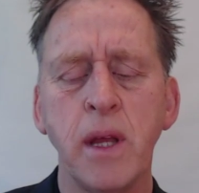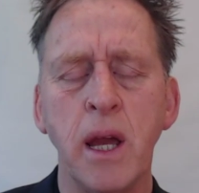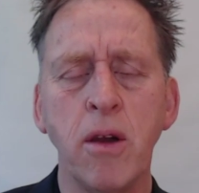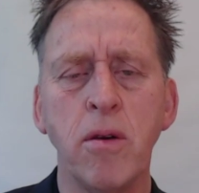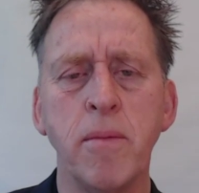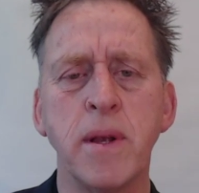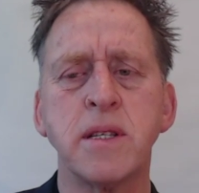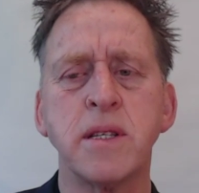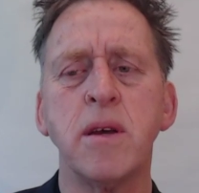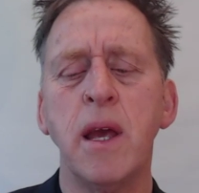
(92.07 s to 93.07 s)
increments.
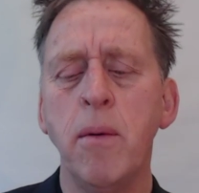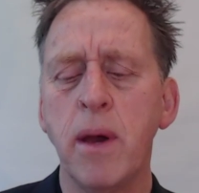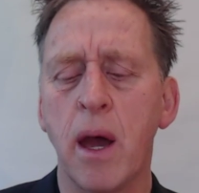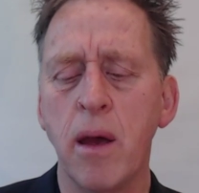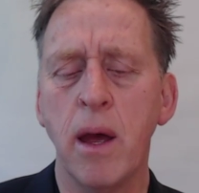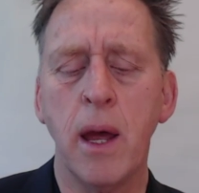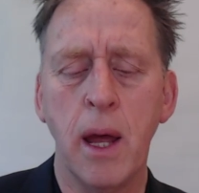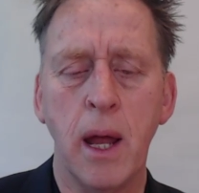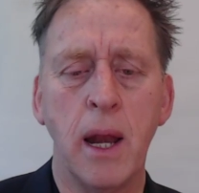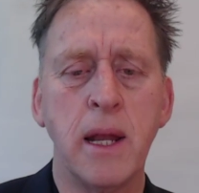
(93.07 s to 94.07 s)
So here we go.
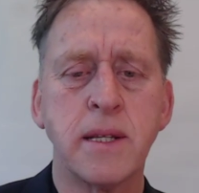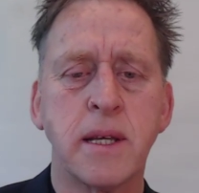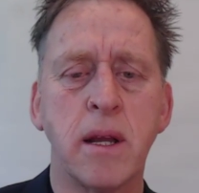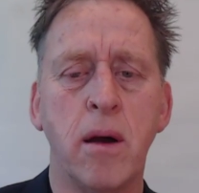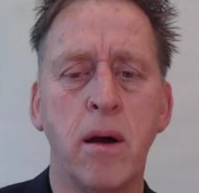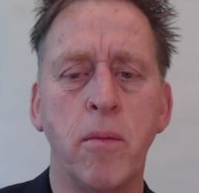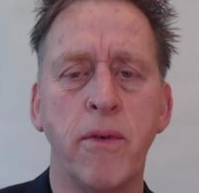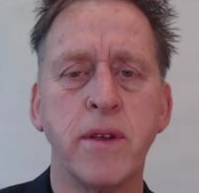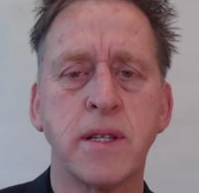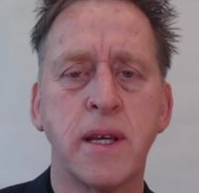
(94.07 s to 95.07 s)
Let's get on with
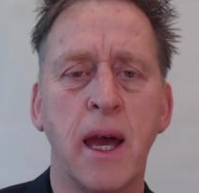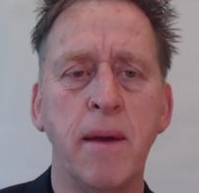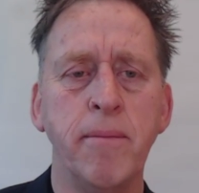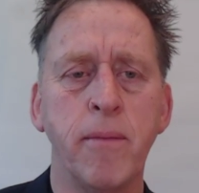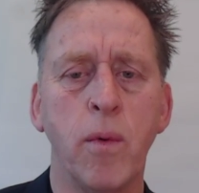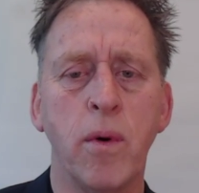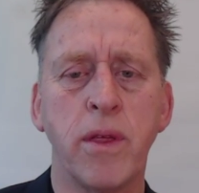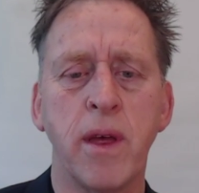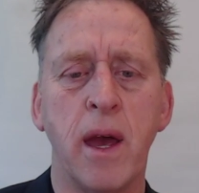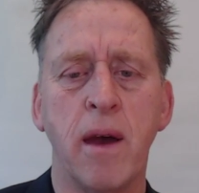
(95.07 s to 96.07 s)
this game
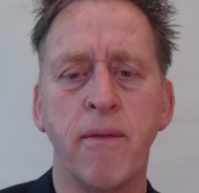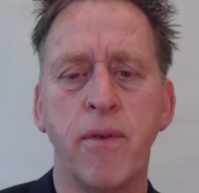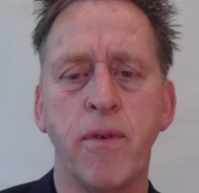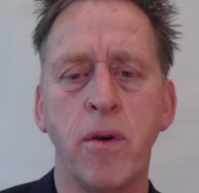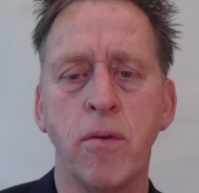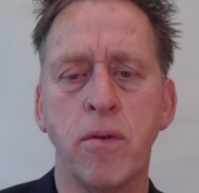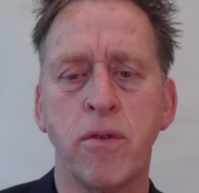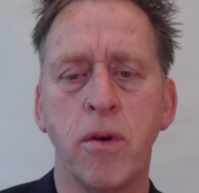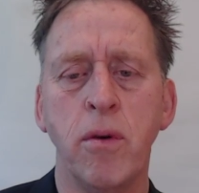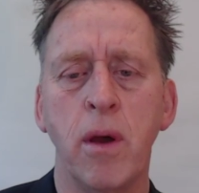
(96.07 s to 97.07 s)
without further
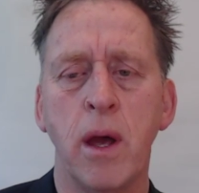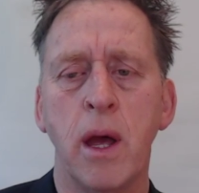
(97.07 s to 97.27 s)
ado.